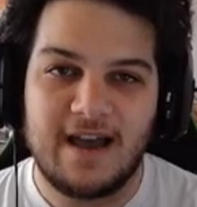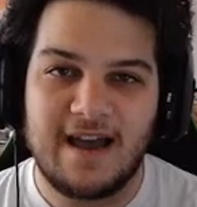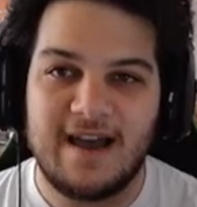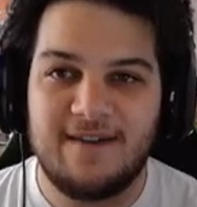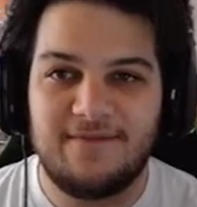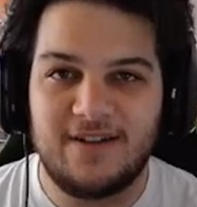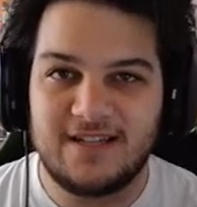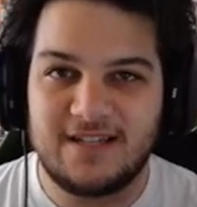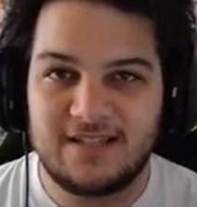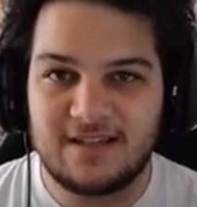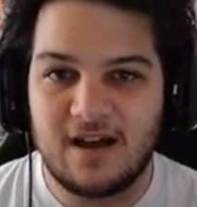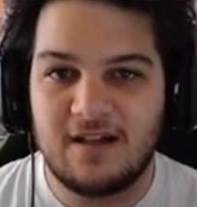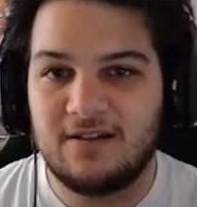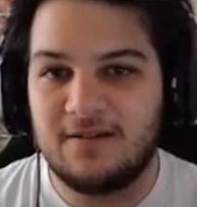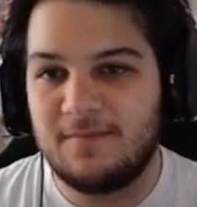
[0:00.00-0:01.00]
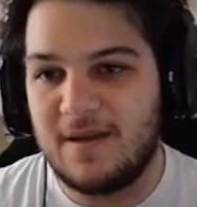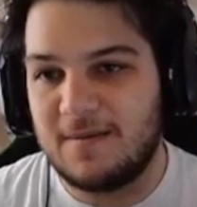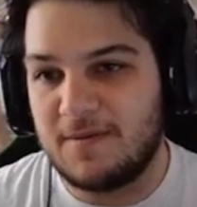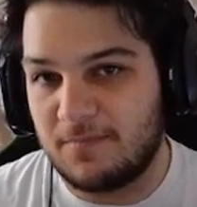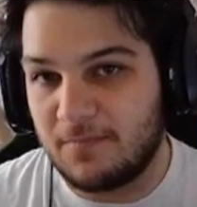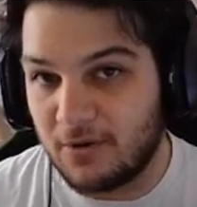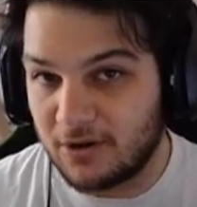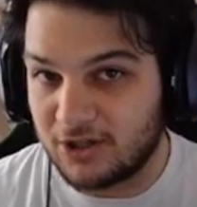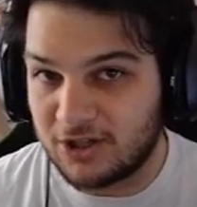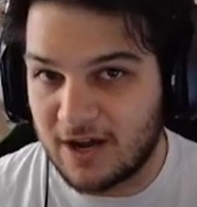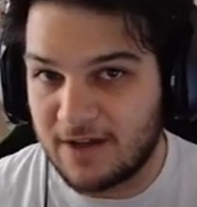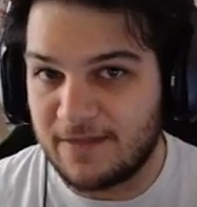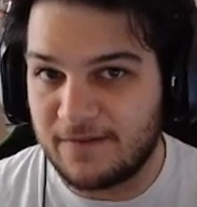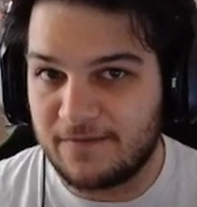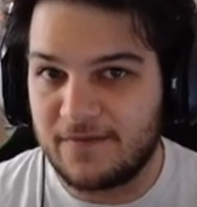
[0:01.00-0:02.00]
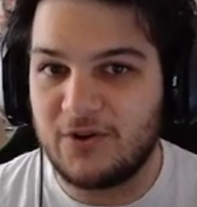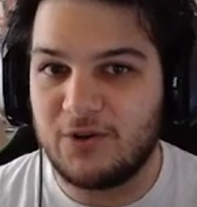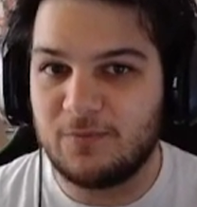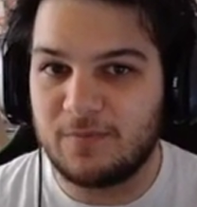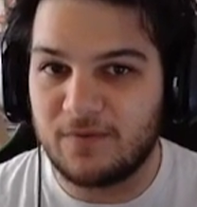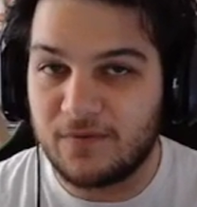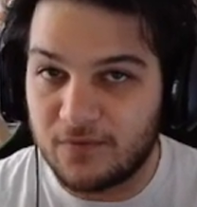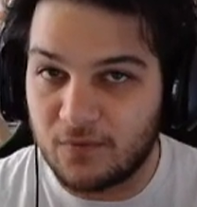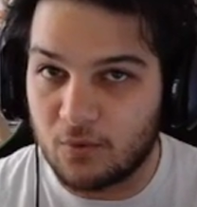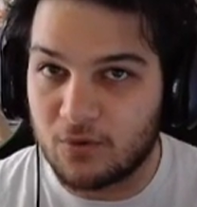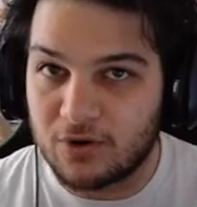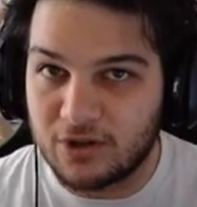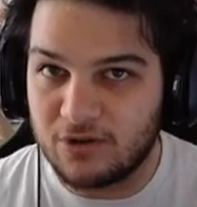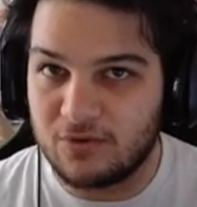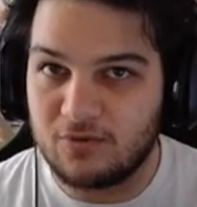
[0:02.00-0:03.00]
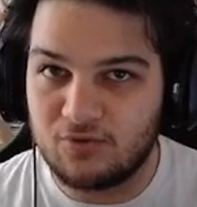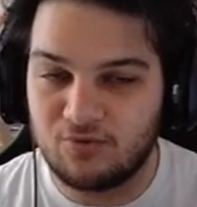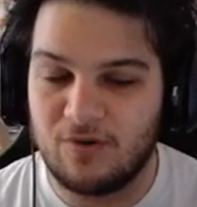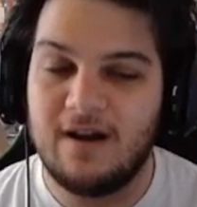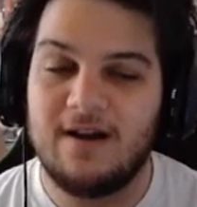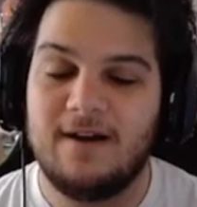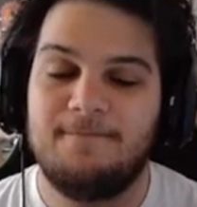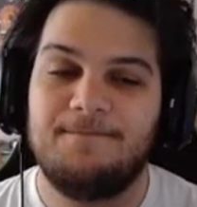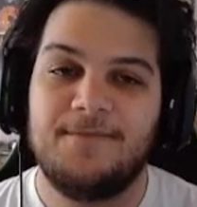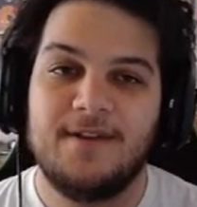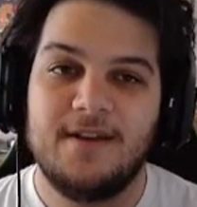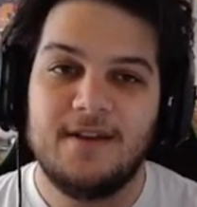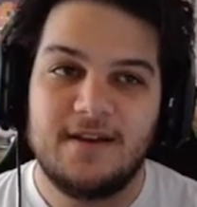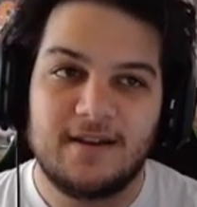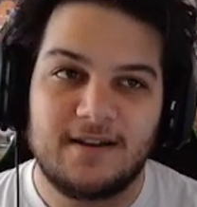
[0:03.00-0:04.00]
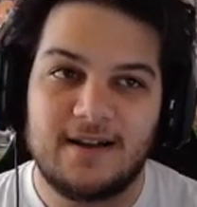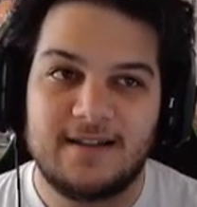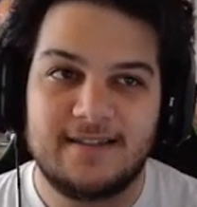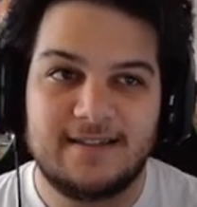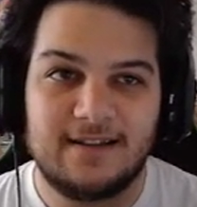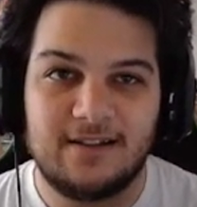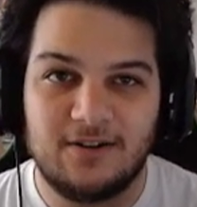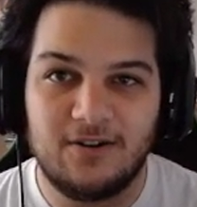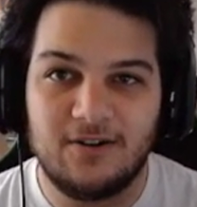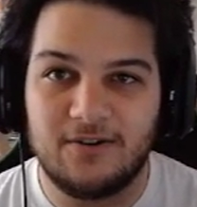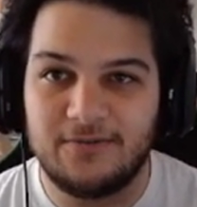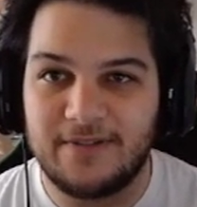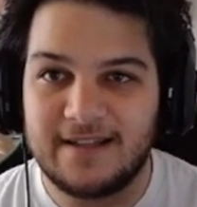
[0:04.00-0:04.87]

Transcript: to have a solid maybe push on the field before you drop Godzilla Earth.